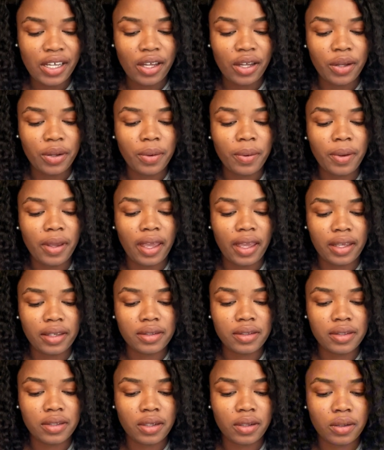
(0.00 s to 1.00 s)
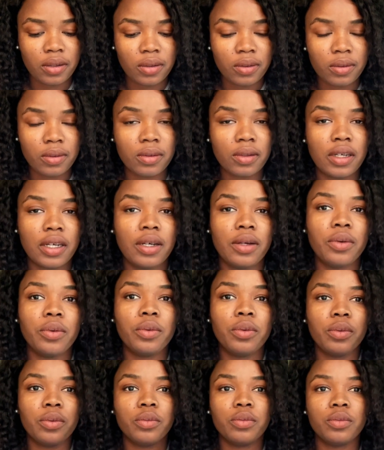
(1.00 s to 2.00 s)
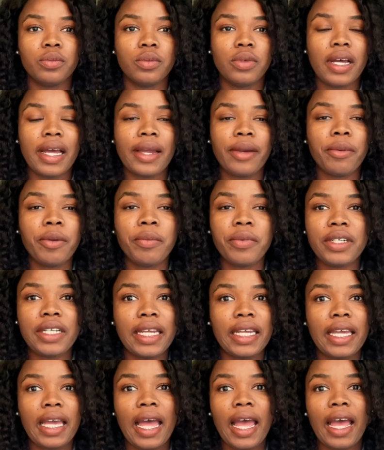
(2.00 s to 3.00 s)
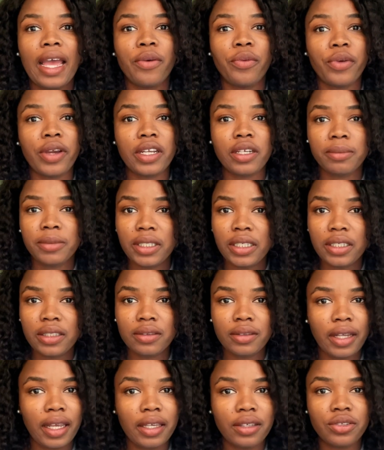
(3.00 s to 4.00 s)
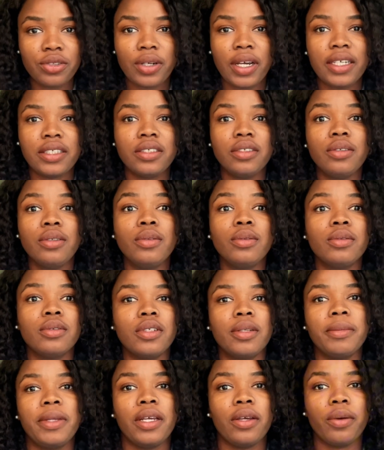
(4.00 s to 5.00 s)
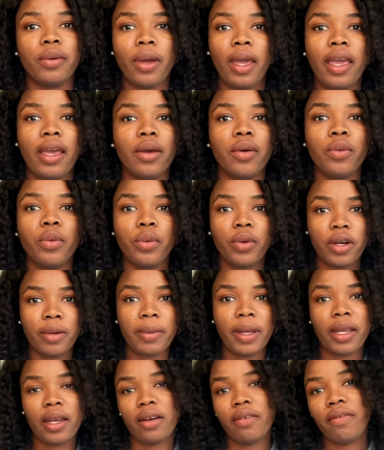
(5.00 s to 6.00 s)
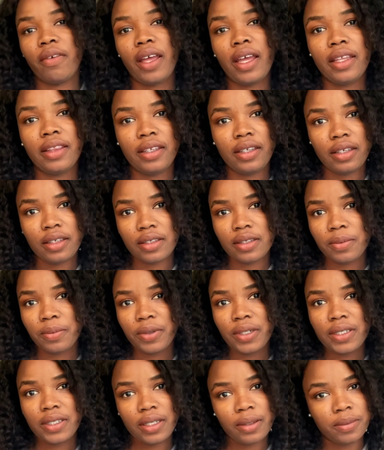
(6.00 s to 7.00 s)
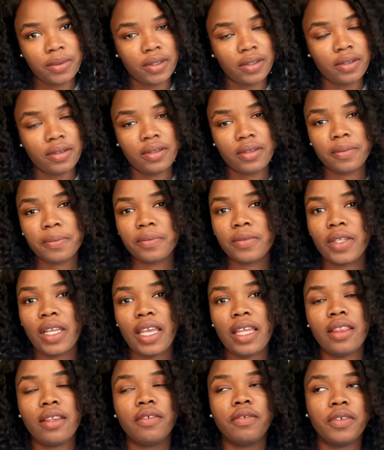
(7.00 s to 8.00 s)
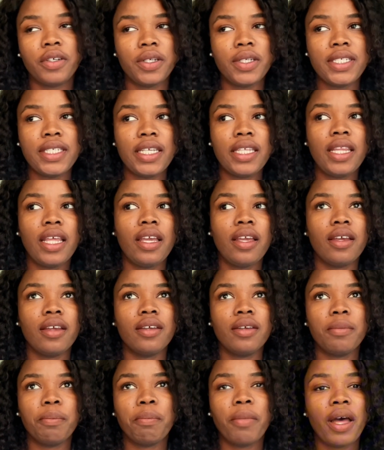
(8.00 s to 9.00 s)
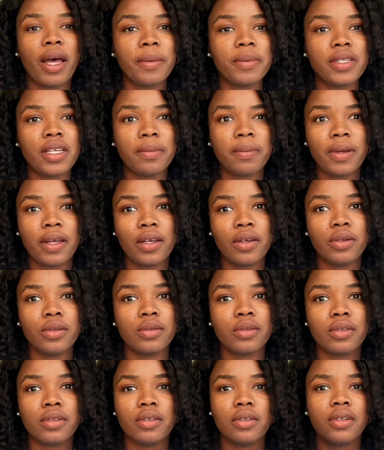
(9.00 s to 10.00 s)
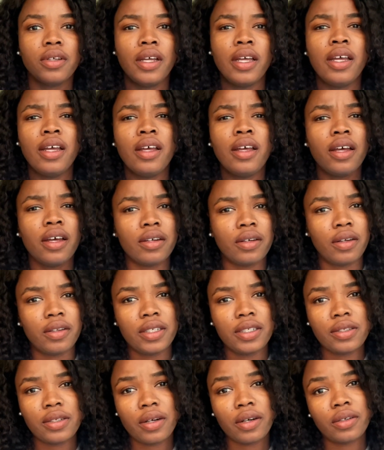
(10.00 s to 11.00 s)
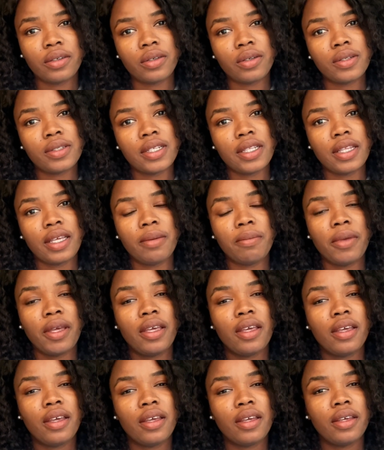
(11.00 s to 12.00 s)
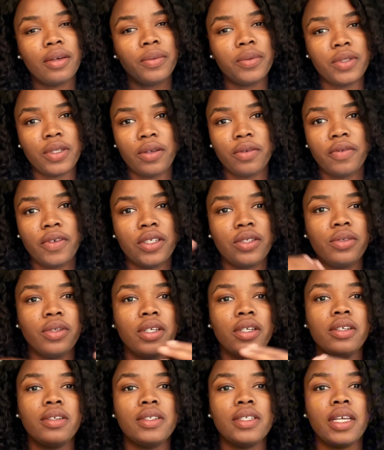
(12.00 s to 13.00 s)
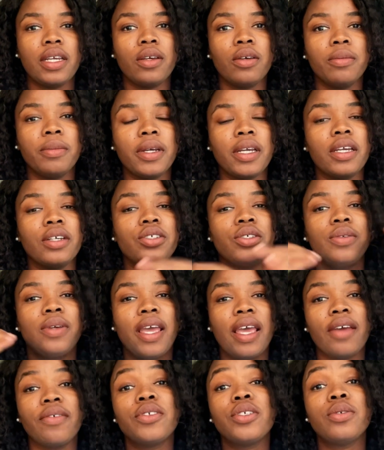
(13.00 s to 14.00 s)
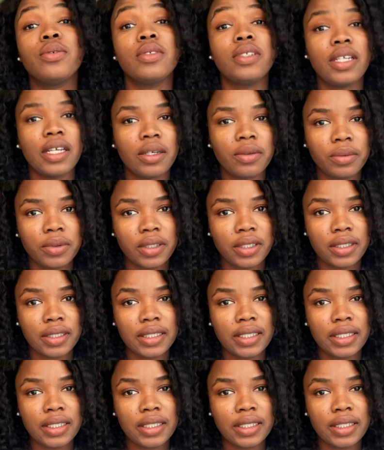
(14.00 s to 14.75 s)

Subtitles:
Okay, so I remember I randomly tried to Google. I'm like, okay, where am I gonna find these preceptors? And the first thing that pops up on Google on all these articles that they make, it was so frustrating. It's like, oh my gosh, you have to network.